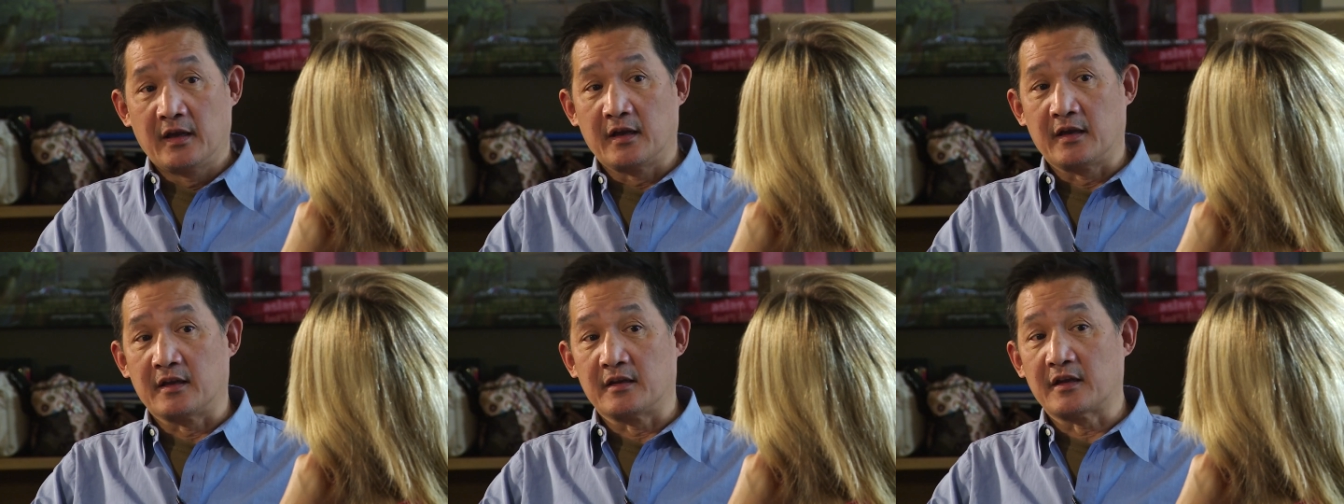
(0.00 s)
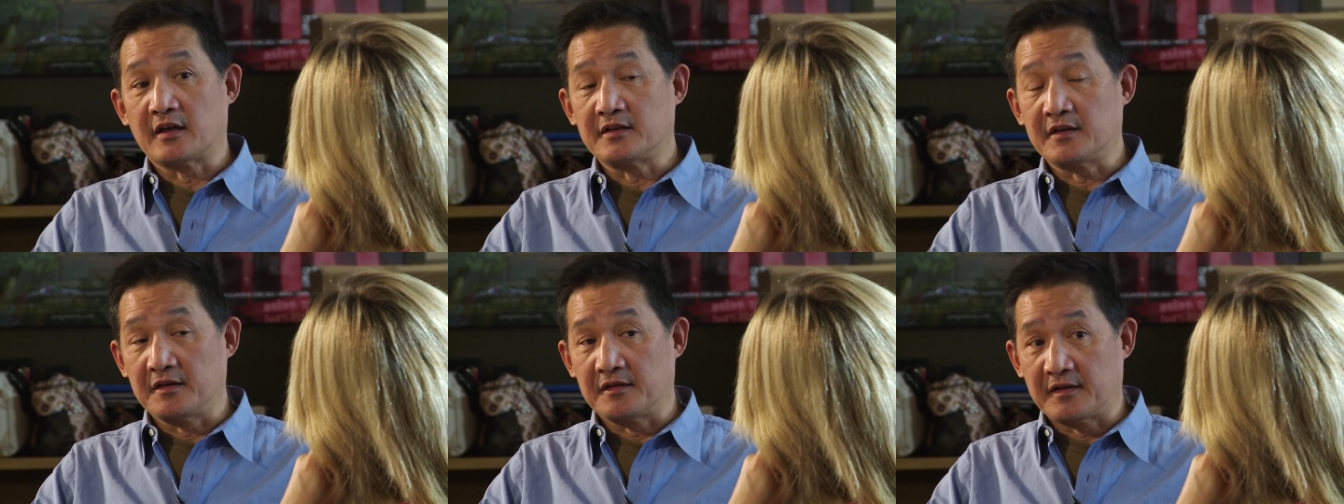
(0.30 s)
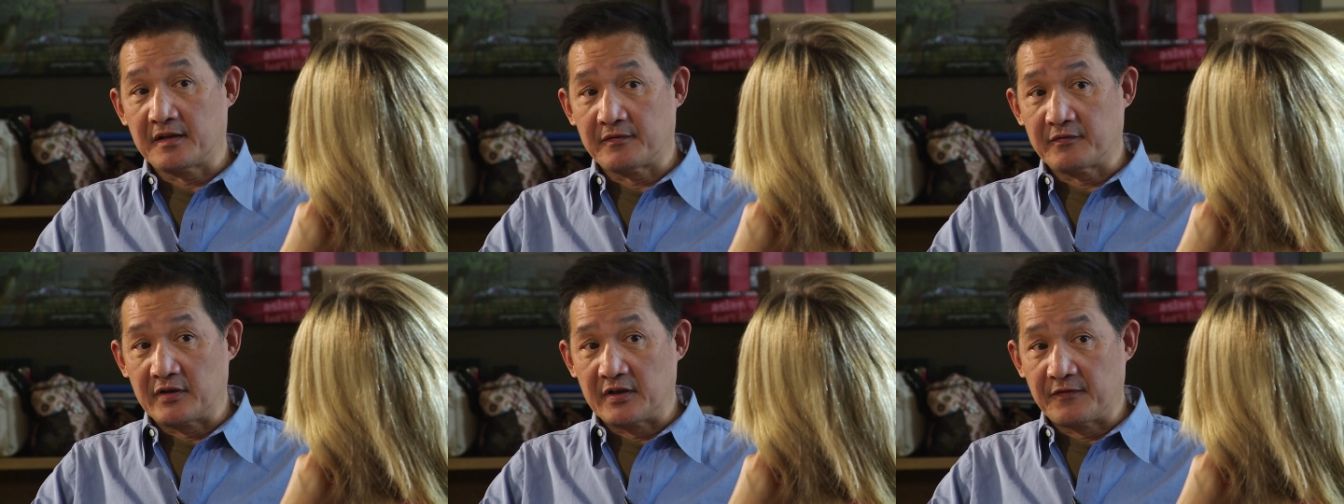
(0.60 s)
In
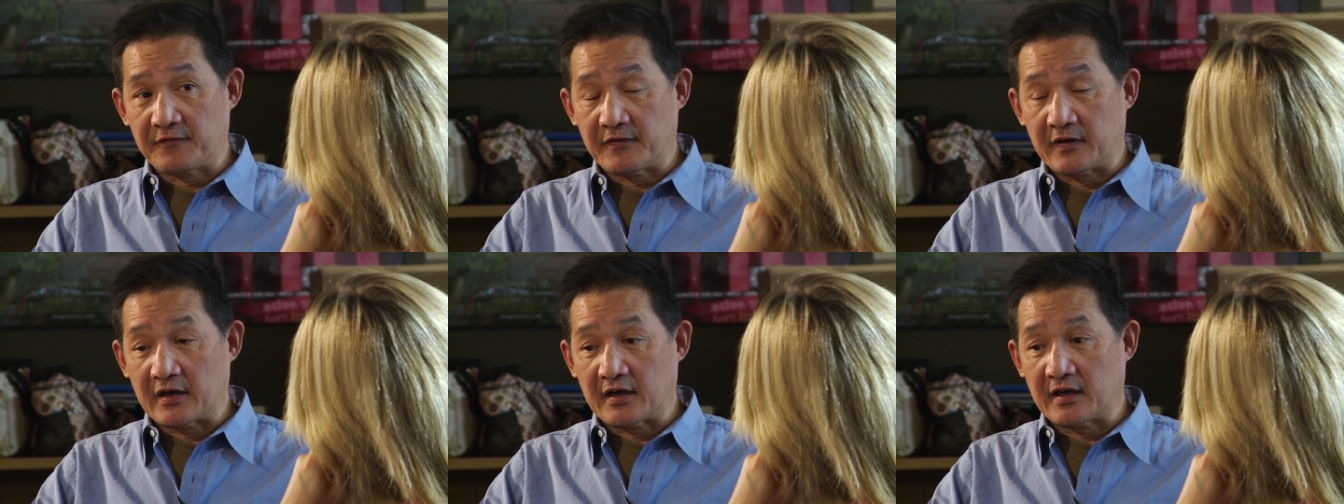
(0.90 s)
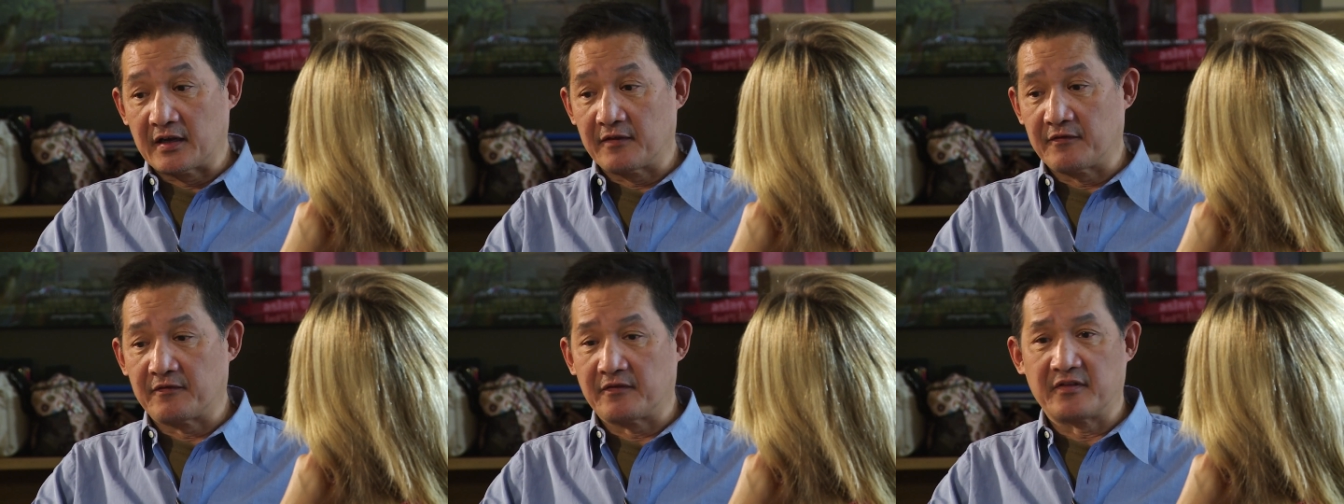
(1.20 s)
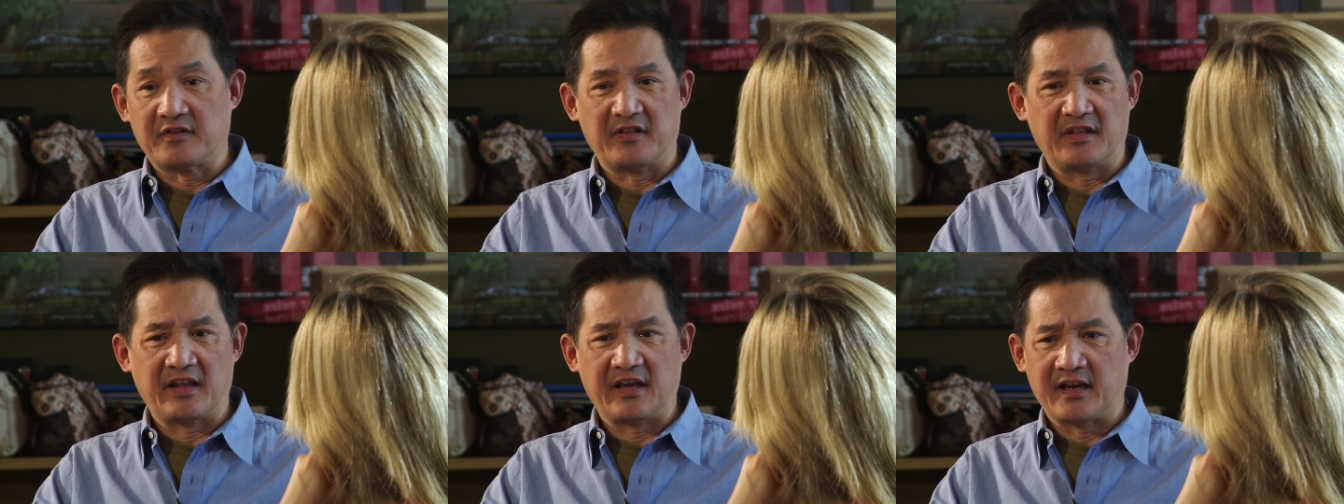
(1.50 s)
1975,
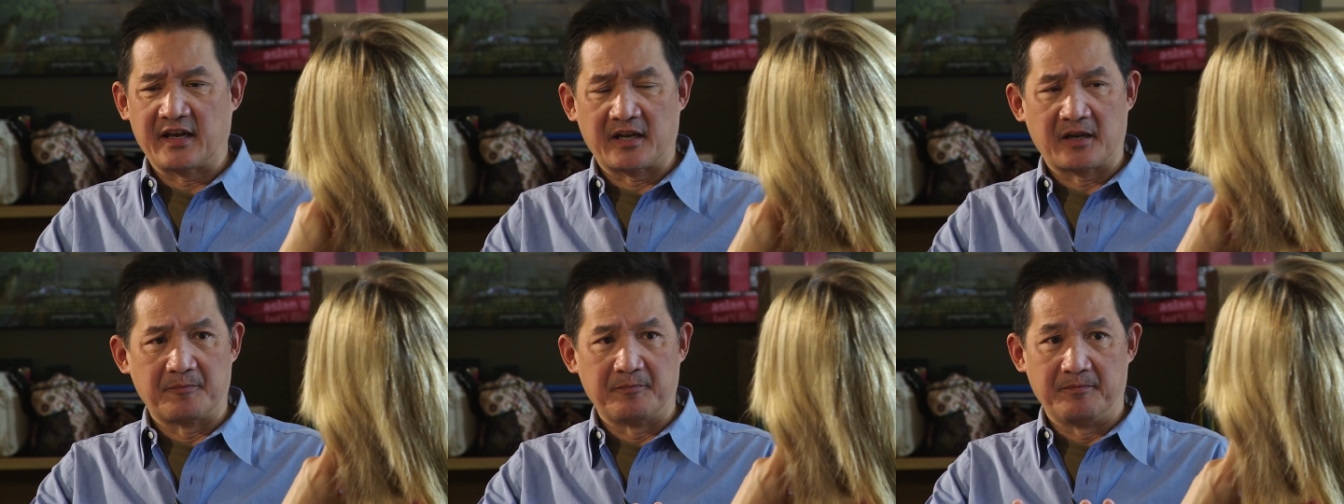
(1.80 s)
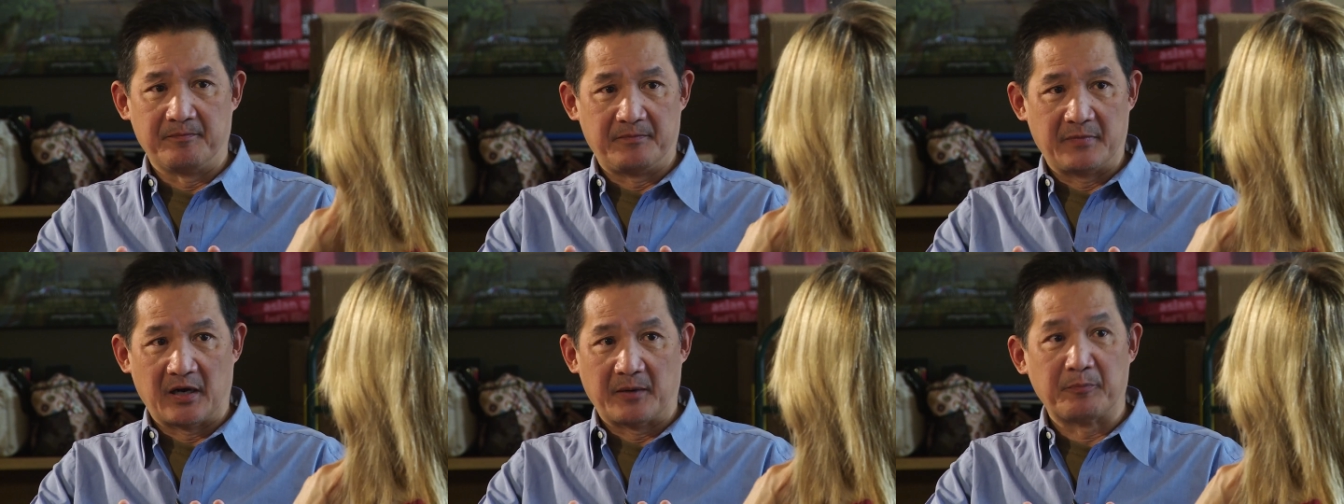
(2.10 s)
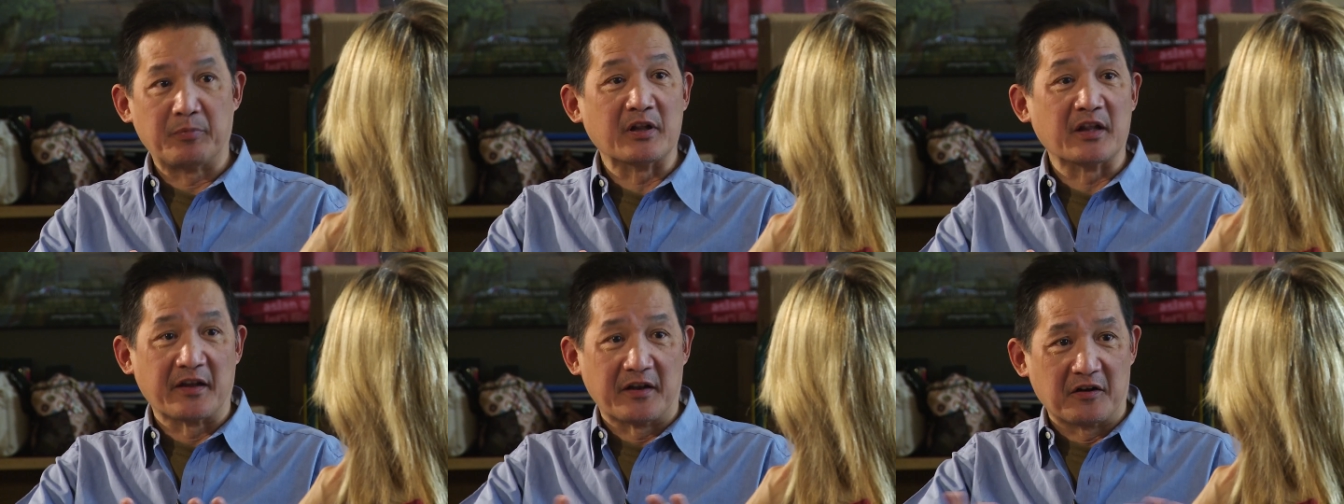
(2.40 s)
they had a, a
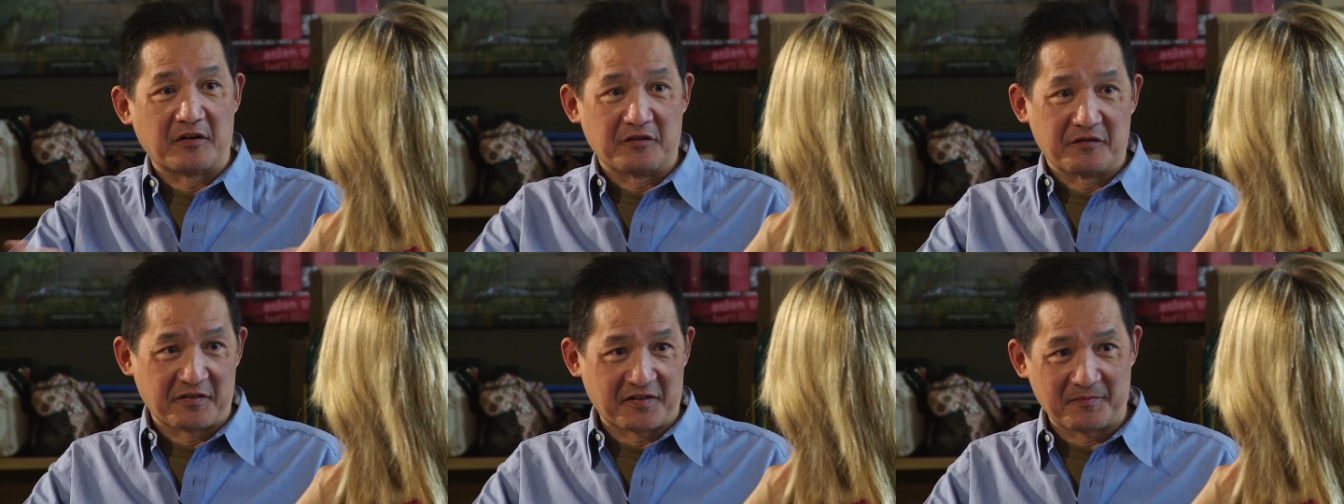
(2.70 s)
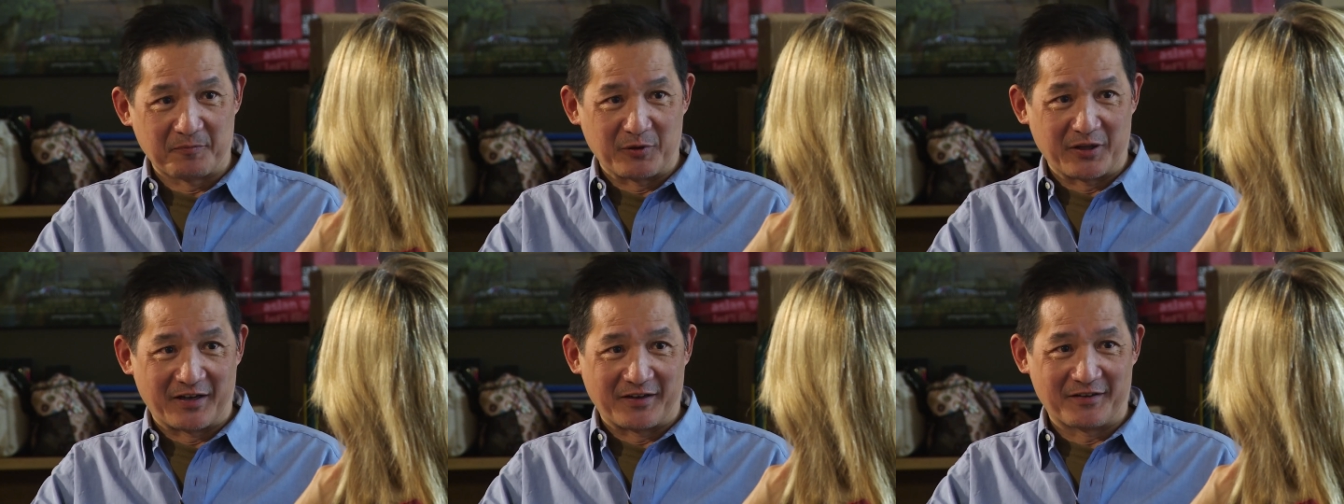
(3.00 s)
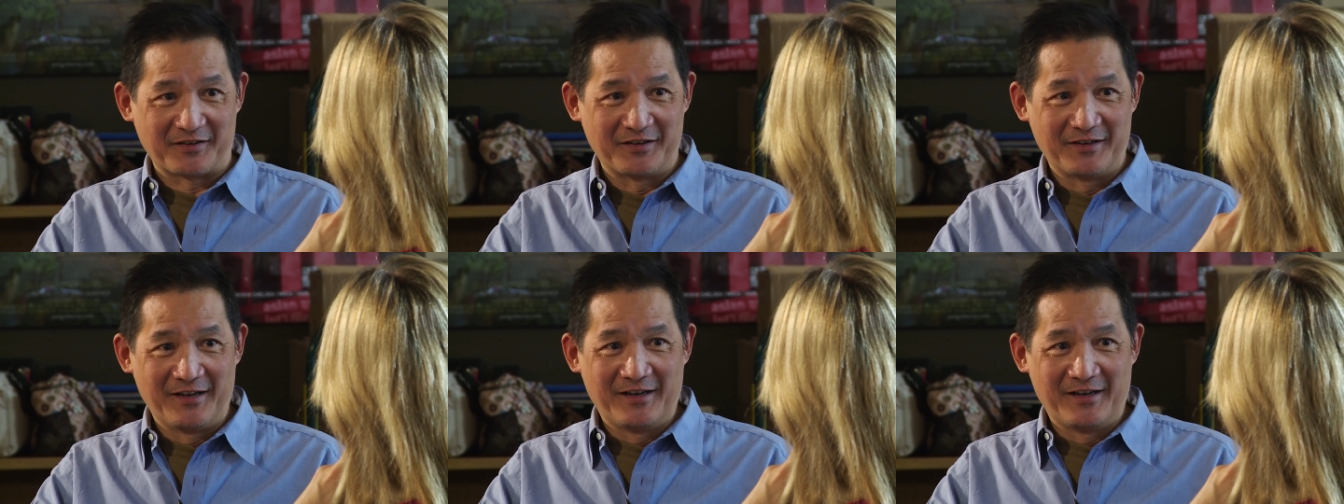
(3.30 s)
political split.